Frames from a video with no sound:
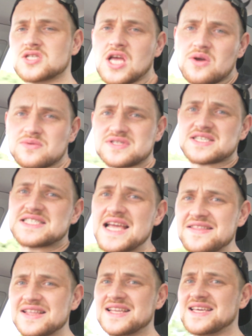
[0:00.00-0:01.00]
you do those
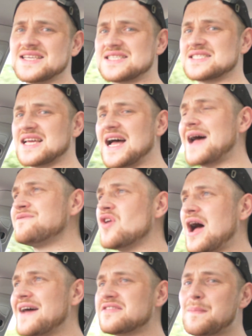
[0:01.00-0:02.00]
drives. Since
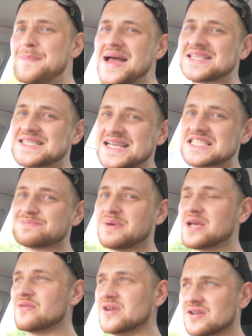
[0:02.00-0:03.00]
having autopilot, I
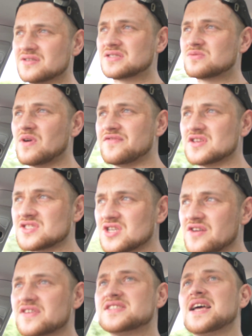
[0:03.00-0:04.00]
don't have that anymore.
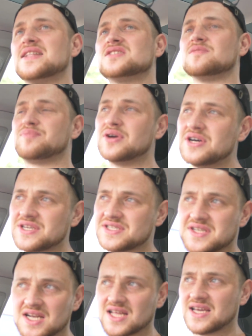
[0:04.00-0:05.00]
And being
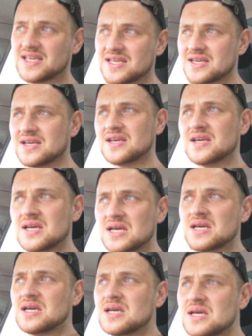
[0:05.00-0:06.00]
objective
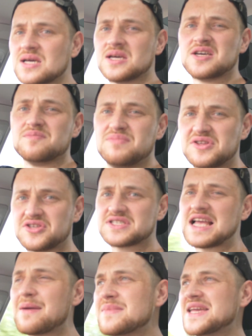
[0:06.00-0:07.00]
and being a
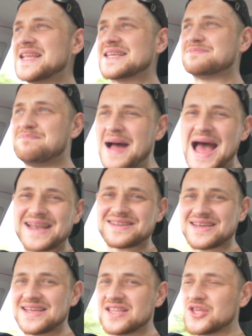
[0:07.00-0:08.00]
bit critical even,
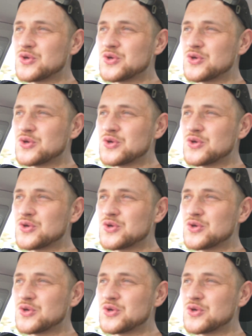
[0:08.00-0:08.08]
I would